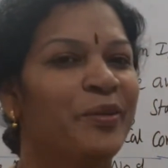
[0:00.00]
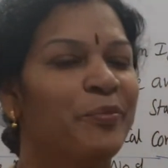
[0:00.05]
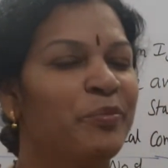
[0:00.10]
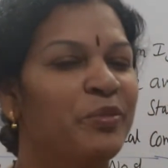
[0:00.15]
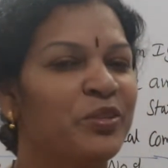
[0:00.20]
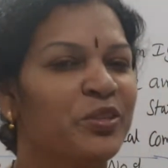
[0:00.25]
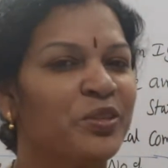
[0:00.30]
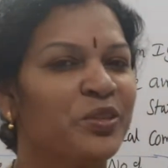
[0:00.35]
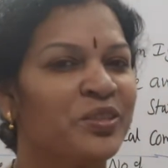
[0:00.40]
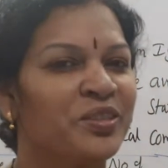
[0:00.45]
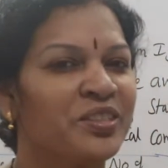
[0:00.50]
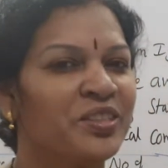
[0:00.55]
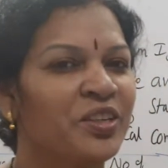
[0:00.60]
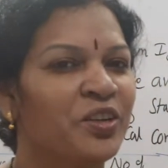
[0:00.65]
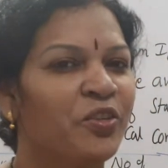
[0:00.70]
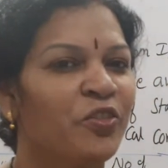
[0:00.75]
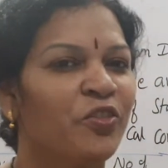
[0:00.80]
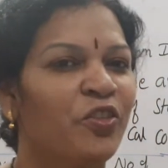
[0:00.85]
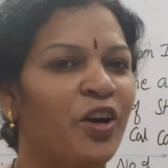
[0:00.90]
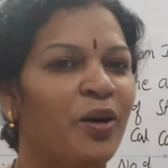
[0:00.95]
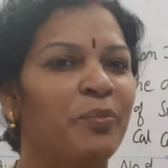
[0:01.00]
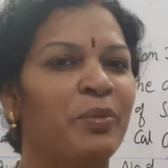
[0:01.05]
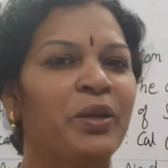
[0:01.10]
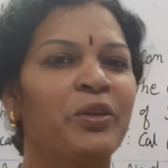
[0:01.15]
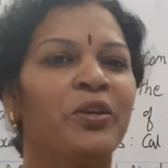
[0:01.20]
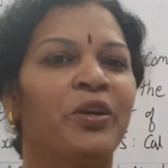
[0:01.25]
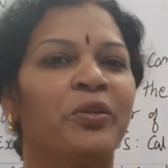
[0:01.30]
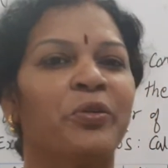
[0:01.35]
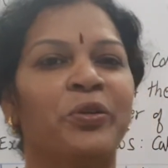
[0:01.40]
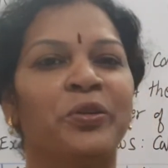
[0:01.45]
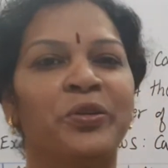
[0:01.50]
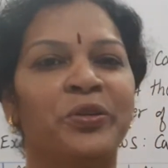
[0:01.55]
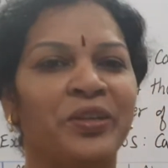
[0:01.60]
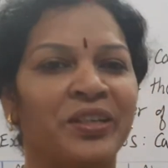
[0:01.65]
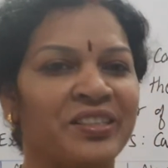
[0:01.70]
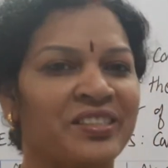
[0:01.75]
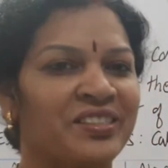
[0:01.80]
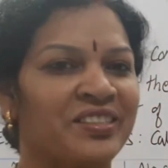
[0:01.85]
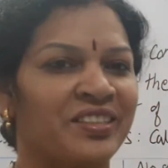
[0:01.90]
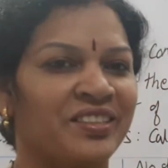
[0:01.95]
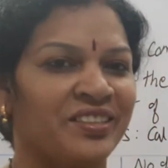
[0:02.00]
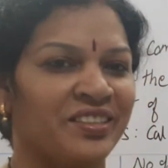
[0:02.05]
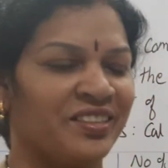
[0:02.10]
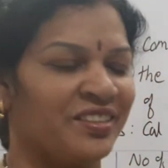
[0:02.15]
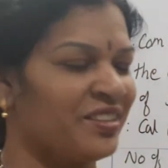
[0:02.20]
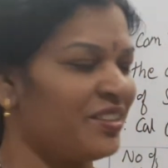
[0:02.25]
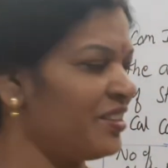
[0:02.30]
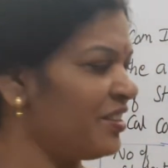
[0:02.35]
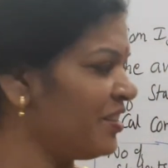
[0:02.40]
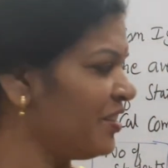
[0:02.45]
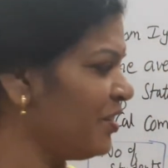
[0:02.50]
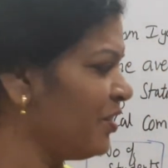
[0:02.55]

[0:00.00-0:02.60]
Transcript: Means formula you are going to extend it.